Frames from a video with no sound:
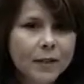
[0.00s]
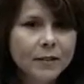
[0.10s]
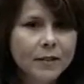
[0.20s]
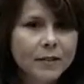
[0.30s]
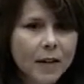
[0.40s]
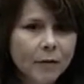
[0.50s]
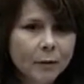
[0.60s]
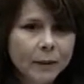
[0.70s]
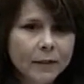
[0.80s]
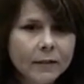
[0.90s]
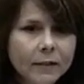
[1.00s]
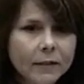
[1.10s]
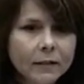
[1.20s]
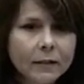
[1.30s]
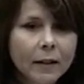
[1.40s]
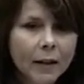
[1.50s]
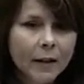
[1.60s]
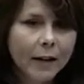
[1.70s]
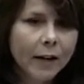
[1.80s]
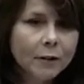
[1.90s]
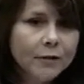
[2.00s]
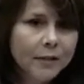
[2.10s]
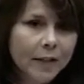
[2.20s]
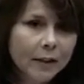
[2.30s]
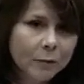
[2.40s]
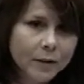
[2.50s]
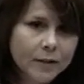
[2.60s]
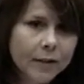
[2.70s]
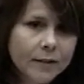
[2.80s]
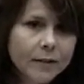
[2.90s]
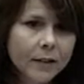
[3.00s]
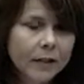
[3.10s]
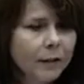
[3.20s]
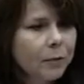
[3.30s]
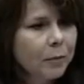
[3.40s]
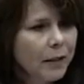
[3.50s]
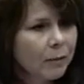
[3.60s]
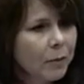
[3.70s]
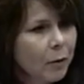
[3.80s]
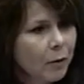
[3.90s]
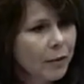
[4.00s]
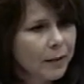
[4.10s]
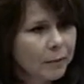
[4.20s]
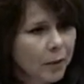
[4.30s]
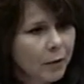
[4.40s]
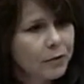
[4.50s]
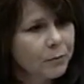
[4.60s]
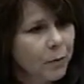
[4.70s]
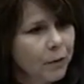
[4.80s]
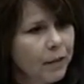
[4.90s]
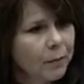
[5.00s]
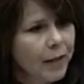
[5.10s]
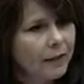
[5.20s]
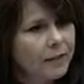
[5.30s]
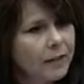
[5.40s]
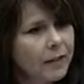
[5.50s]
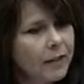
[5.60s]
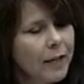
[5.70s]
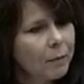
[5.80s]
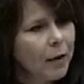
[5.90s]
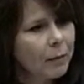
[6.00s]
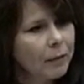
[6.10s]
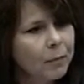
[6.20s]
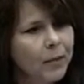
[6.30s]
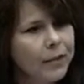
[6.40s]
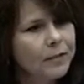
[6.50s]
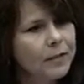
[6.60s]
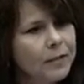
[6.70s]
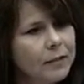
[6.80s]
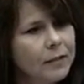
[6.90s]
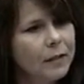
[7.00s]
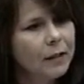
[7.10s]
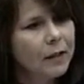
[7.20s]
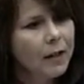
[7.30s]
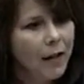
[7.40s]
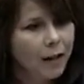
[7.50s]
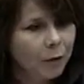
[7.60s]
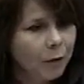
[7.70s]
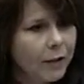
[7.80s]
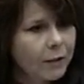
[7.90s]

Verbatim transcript: Because this government and our state, Wisconsin, imp imposed smoking bans in public places and in